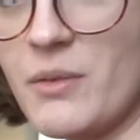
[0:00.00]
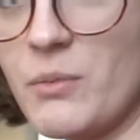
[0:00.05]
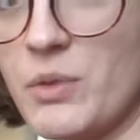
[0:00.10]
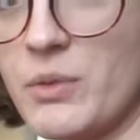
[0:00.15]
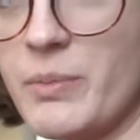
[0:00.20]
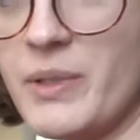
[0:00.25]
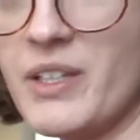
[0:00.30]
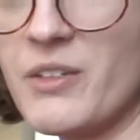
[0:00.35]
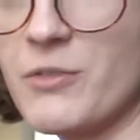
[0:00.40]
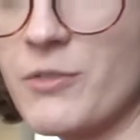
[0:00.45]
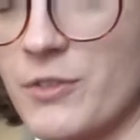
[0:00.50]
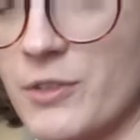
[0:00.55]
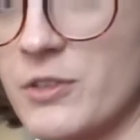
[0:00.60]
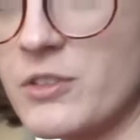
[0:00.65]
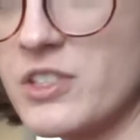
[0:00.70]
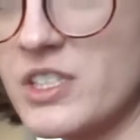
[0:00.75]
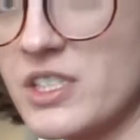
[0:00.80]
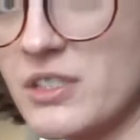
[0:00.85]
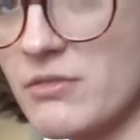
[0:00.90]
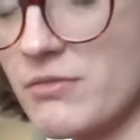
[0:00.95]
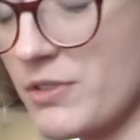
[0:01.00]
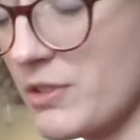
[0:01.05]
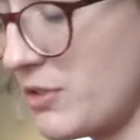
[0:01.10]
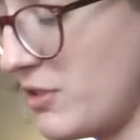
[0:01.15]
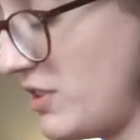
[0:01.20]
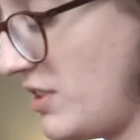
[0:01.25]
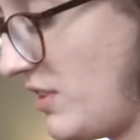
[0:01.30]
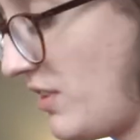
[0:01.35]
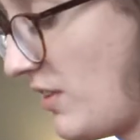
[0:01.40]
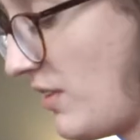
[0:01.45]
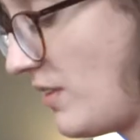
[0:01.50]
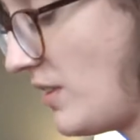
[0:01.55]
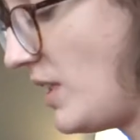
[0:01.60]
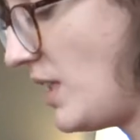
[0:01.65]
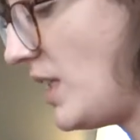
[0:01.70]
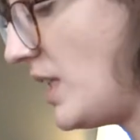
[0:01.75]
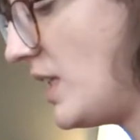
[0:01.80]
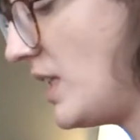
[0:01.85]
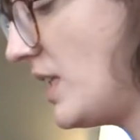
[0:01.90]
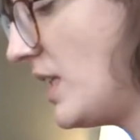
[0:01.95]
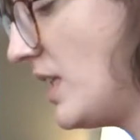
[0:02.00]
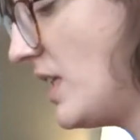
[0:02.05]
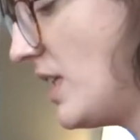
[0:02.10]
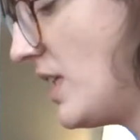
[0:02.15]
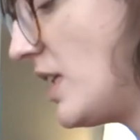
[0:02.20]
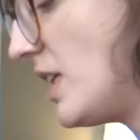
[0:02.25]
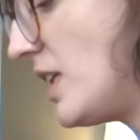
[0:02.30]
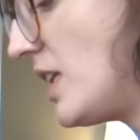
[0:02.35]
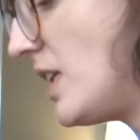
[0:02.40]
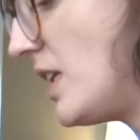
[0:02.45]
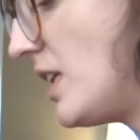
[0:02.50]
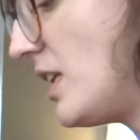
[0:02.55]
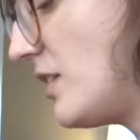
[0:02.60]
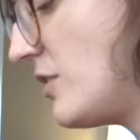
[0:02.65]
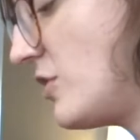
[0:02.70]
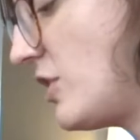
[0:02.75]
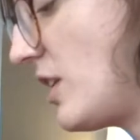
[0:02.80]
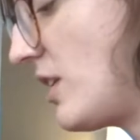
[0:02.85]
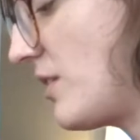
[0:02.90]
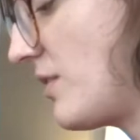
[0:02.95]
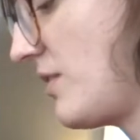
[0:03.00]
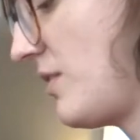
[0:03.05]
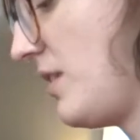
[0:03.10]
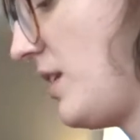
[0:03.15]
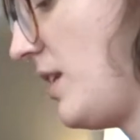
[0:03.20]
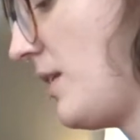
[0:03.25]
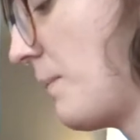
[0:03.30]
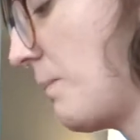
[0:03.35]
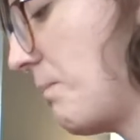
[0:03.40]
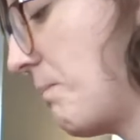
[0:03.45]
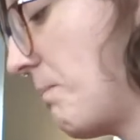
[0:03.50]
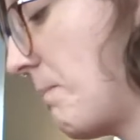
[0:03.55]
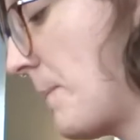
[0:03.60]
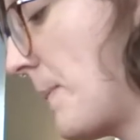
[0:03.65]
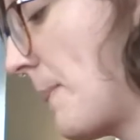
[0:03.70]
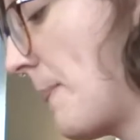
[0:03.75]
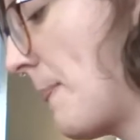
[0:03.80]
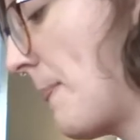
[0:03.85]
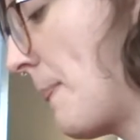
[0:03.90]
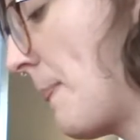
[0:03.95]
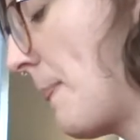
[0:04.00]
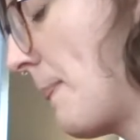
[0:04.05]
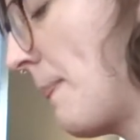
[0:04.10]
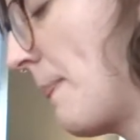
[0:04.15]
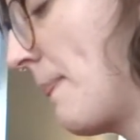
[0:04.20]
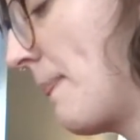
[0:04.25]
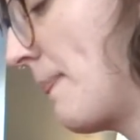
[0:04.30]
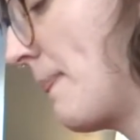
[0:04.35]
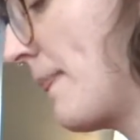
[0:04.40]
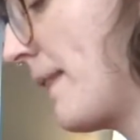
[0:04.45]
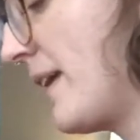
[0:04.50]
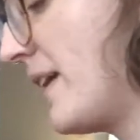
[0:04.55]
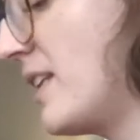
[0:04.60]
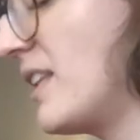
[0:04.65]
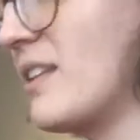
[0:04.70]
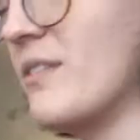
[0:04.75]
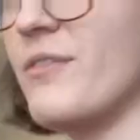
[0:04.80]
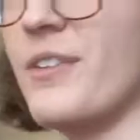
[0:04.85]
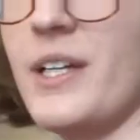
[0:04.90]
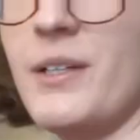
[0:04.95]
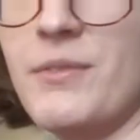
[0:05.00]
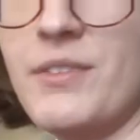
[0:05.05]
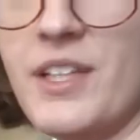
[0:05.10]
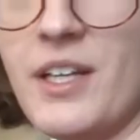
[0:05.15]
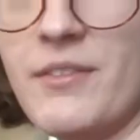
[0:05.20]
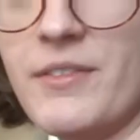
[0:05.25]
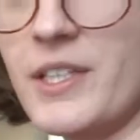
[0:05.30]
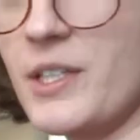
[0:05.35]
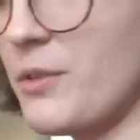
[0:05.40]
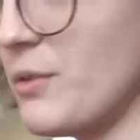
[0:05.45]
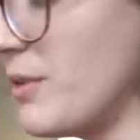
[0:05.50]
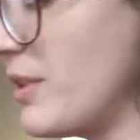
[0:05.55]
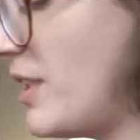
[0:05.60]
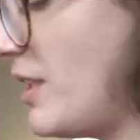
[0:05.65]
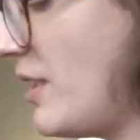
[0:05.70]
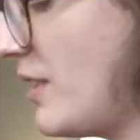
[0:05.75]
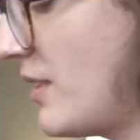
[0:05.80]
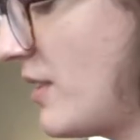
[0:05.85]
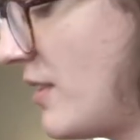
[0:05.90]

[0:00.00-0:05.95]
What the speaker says: would be a first inversion C, E, G, C. 5, 7 chord, E,